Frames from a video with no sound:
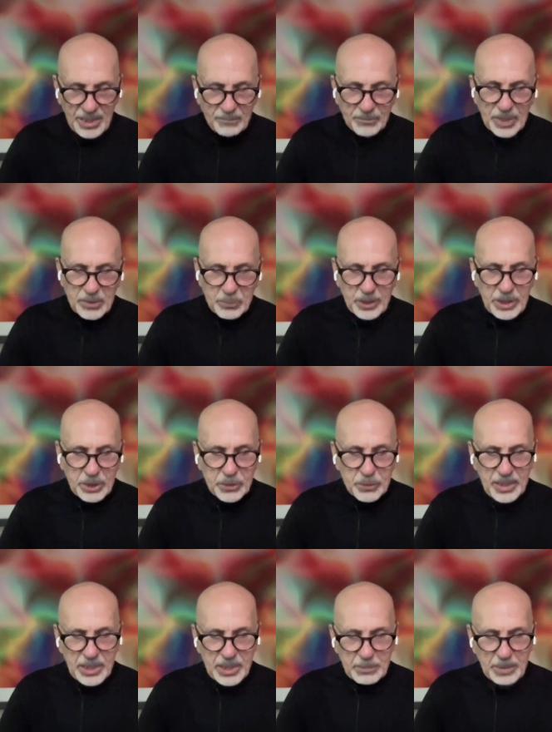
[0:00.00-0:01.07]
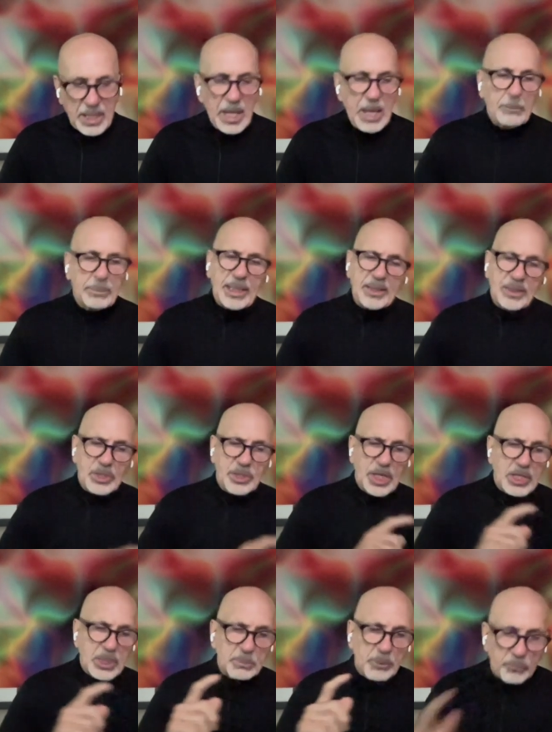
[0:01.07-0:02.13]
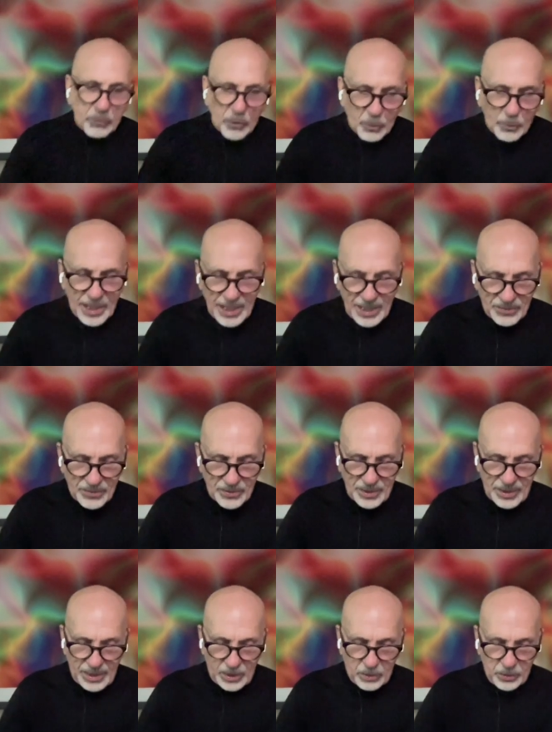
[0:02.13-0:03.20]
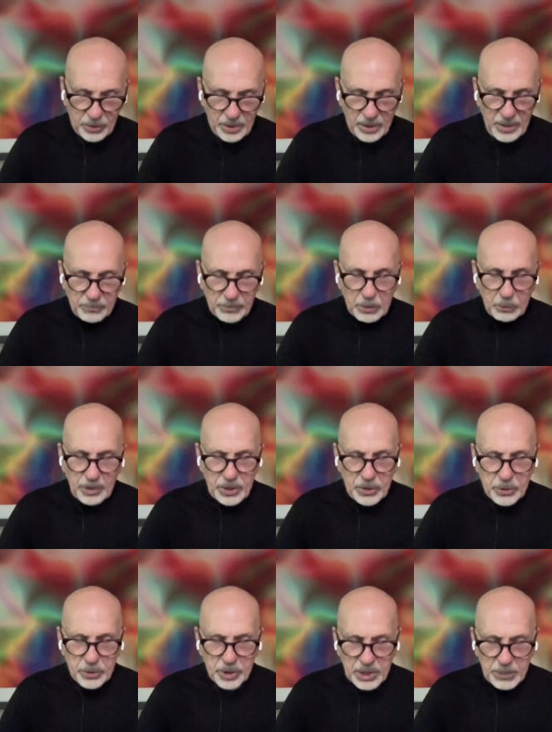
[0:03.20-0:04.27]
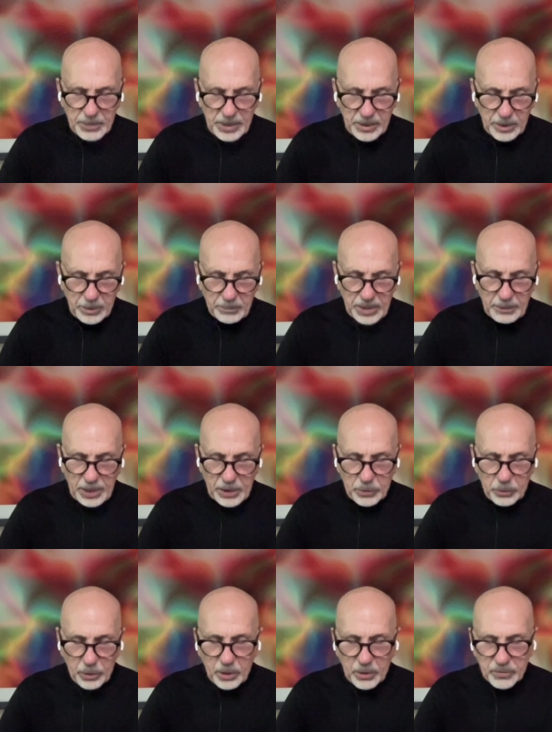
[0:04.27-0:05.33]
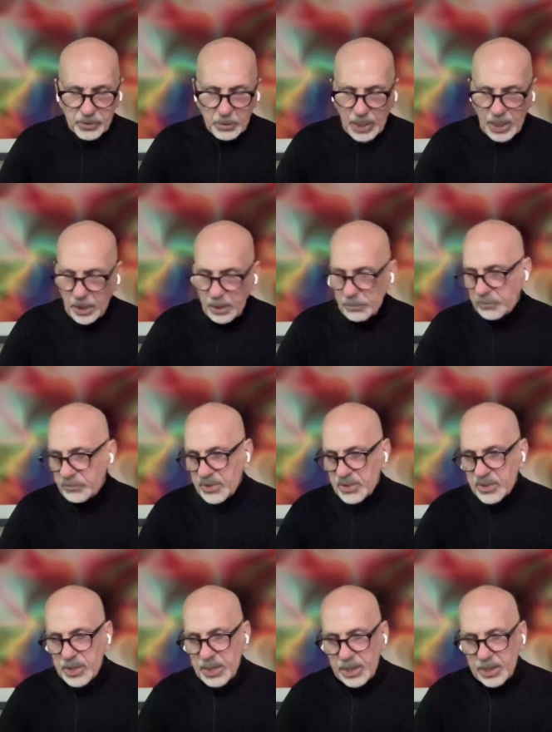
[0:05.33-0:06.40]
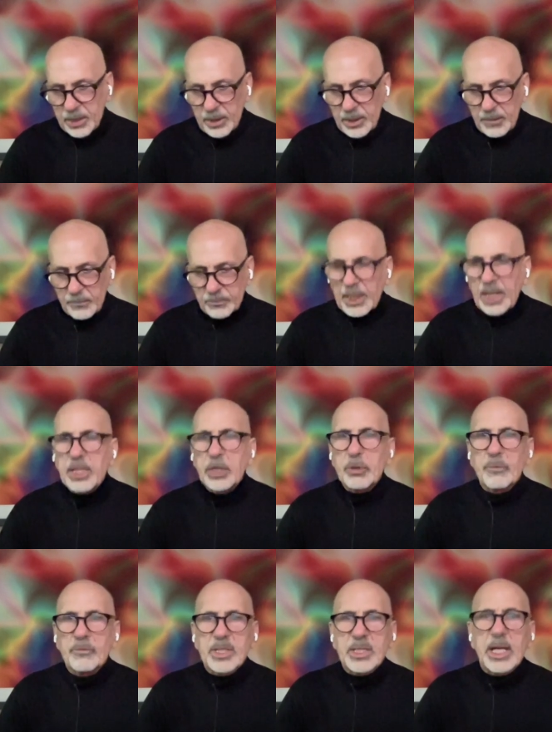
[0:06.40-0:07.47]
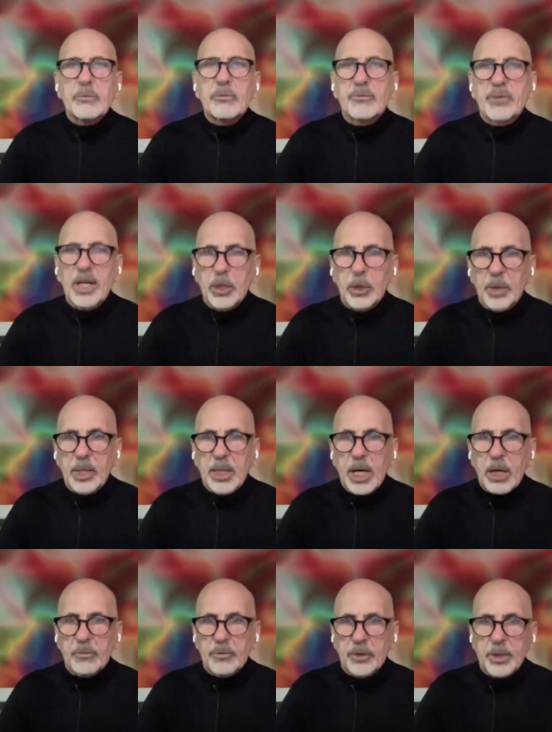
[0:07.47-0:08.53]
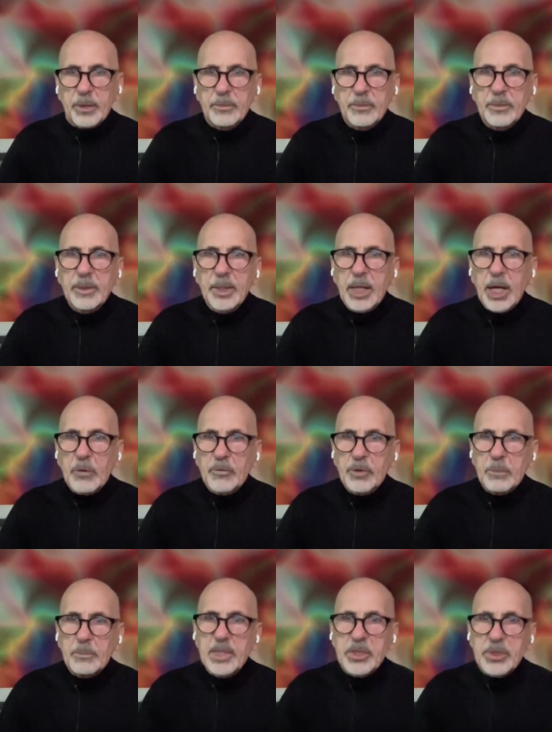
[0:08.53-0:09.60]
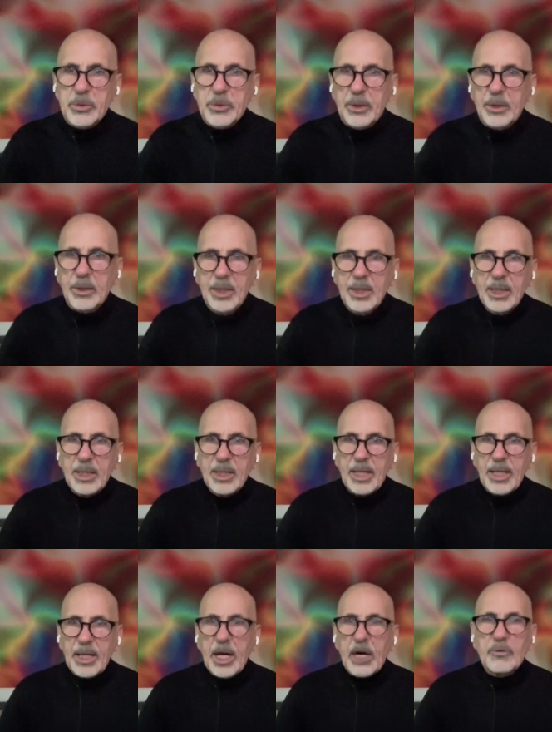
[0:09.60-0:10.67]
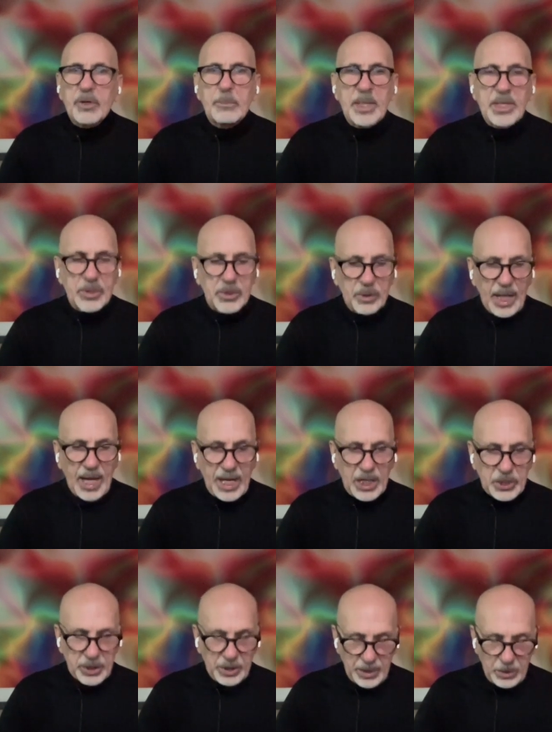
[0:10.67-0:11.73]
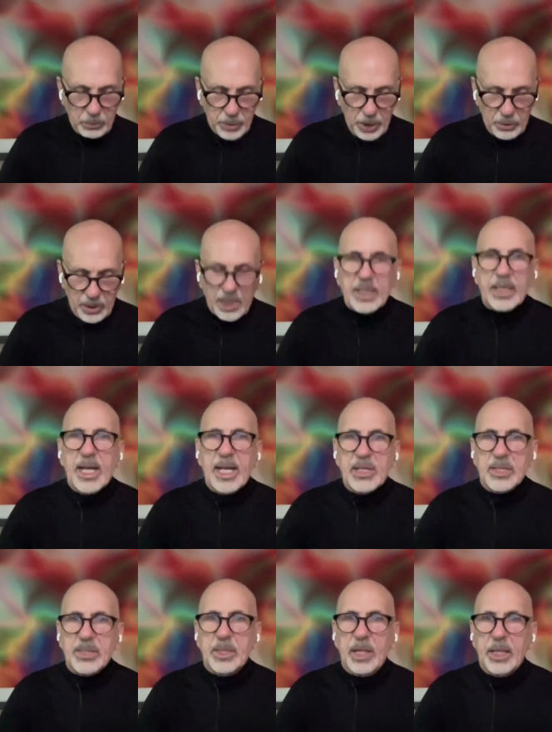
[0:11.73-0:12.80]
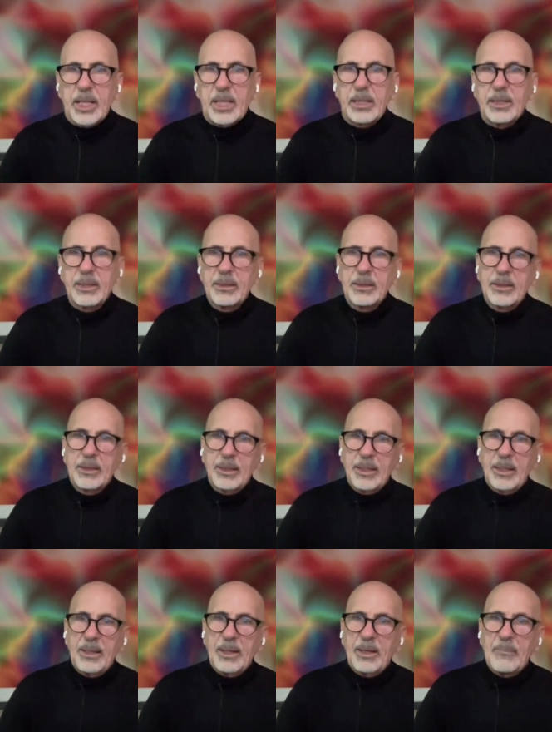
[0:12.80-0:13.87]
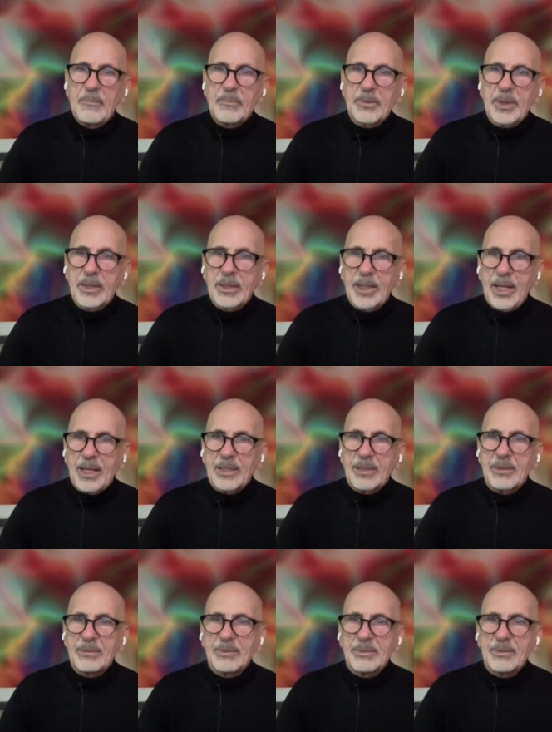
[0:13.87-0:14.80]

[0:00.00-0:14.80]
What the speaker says: is what intrigues me. But that, just before we get to that, Claude, why don't you talk to me a little bit about you also are visiting, I think you're a visiting fellow at Harvard B School. And Harvard B School actually wrote a case study on